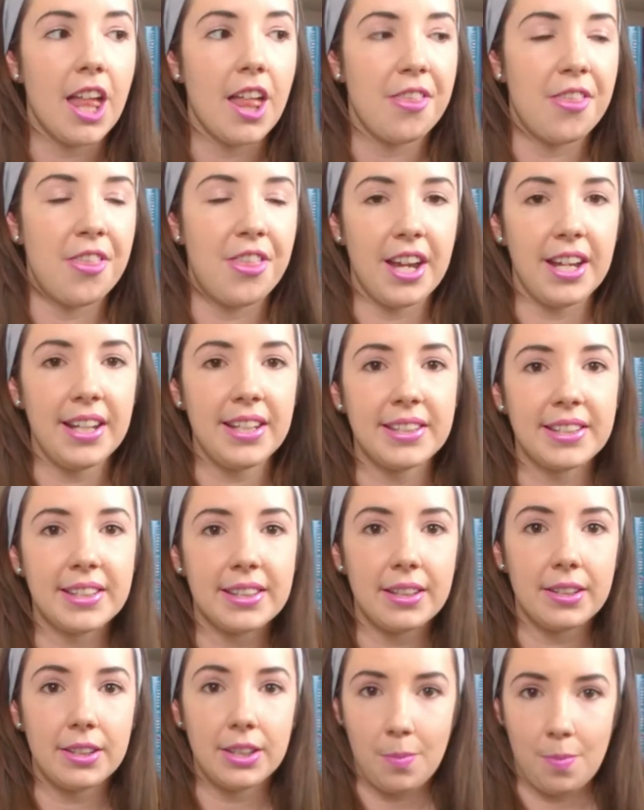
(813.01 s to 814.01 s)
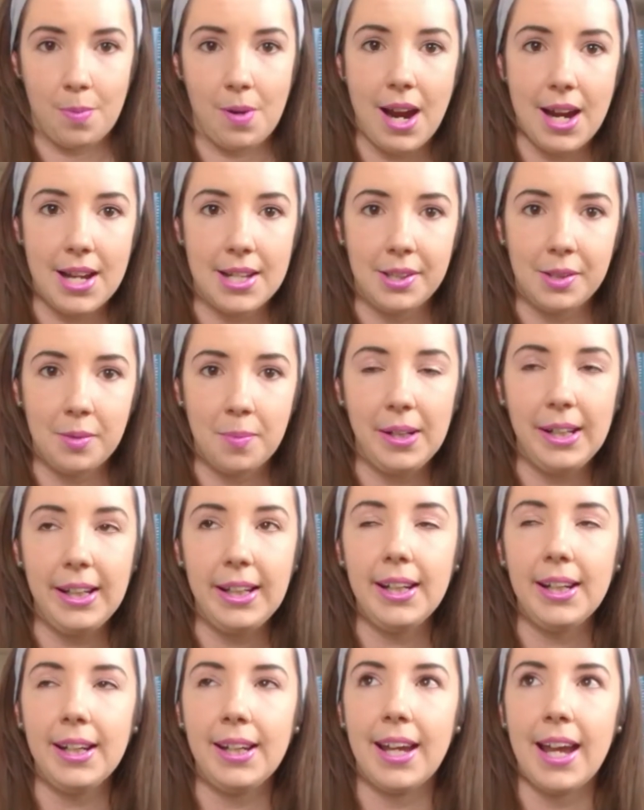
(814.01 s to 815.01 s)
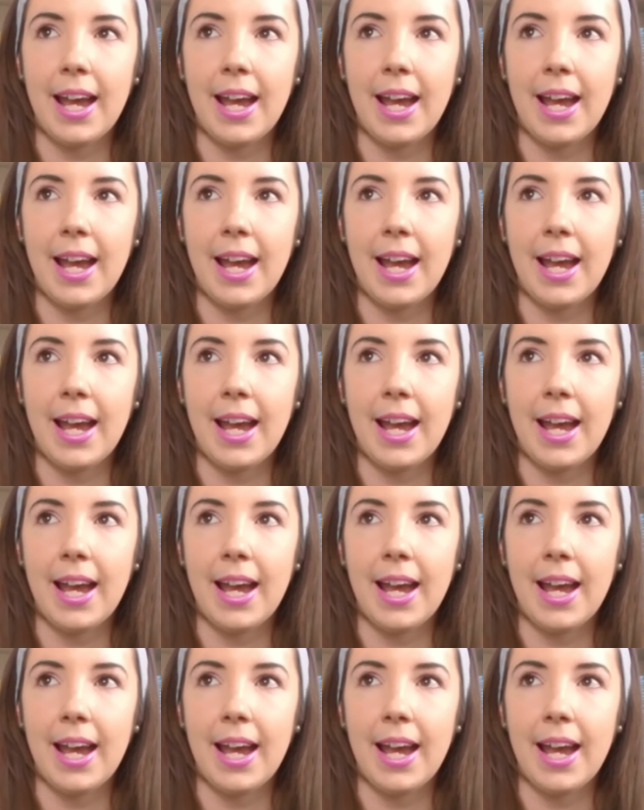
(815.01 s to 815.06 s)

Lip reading: This surprised me,